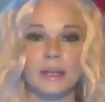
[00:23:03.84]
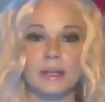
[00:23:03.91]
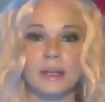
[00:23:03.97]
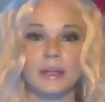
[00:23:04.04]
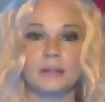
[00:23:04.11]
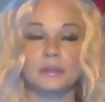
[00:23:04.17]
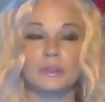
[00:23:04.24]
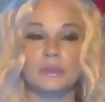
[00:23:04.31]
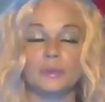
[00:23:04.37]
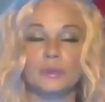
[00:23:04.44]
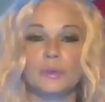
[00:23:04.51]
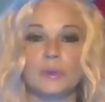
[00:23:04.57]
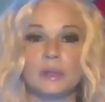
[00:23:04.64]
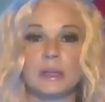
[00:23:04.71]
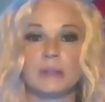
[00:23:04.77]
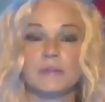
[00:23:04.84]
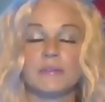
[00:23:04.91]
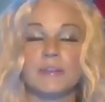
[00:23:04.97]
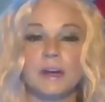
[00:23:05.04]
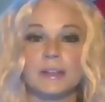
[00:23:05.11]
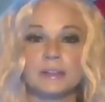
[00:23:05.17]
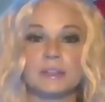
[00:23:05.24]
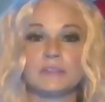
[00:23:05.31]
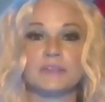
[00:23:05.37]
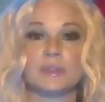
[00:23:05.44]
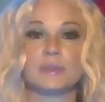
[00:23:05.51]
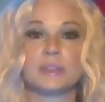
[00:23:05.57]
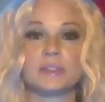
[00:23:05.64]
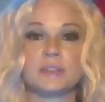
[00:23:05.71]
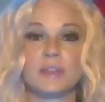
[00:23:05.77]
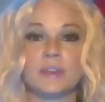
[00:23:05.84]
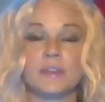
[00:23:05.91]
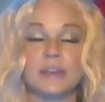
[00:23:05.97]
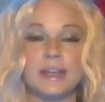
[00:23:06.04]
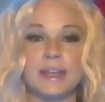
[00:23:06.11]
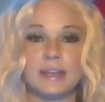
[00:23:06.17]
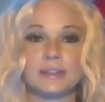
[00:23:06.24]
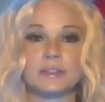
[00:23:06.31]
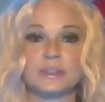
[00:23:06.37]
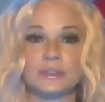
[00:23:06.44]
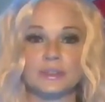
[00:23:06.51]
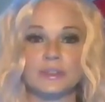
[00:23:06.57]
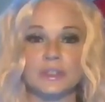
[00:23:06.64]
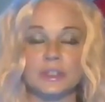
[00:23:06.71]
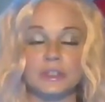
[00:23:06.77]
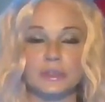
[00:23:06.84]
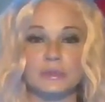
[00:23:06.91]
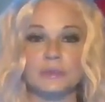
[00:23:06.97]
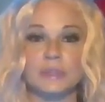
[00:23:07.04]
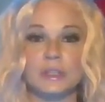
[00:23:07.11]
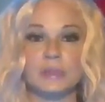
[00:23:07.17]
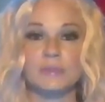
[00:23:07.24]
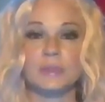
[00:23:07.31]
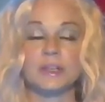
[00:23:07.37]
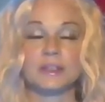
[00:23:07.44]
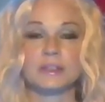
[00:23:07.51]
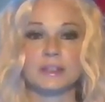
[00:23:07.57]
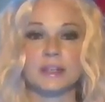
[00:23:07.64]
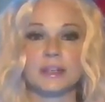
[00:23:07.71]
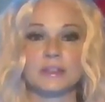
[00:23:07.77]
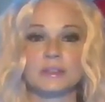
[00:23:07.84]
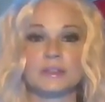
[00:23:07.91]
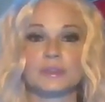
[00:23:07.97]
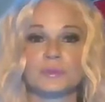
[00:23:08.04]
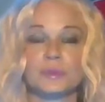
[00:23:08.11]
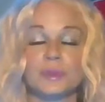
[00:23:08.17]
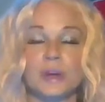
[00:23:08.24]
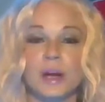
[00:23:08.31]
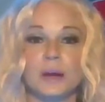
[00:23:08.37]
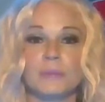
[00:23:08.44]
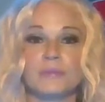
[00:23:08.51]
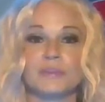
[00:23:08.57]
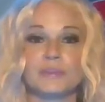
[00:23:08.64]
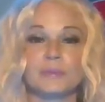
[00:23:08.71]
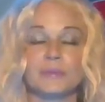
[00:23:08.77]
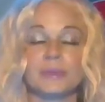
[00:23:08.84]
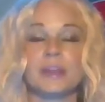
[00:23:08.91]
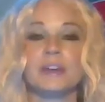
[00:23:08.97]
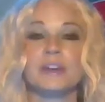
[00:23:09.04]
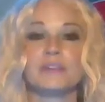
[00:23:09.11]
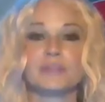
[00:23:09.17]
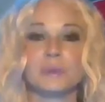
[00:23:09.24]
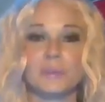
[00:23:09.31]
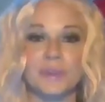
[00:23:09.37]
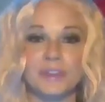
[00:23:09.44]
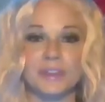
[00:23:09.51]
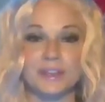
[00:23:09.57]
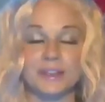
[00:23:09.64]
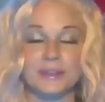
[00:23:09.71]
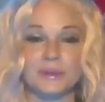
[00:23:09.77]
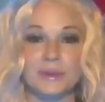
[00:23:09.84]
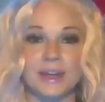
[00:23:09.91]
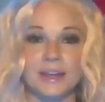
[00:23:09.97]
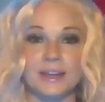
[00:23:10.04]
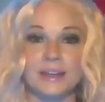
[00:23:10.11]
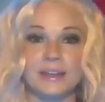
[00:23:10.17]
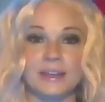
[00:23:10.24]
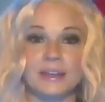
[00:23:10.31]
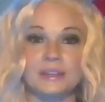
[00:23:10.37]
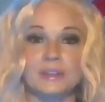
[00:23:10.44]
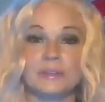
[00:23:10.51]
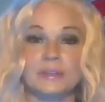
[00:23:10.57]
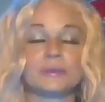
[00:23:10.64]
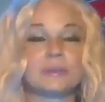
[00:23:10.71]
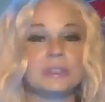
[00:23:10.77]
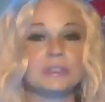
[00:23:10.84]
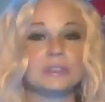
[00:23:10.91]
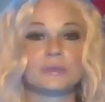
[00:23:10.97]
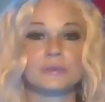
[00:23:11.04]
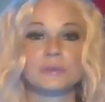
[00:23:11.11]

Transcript: going away, and you can finally focus on the answers that you need, because the answers will come from within, okay?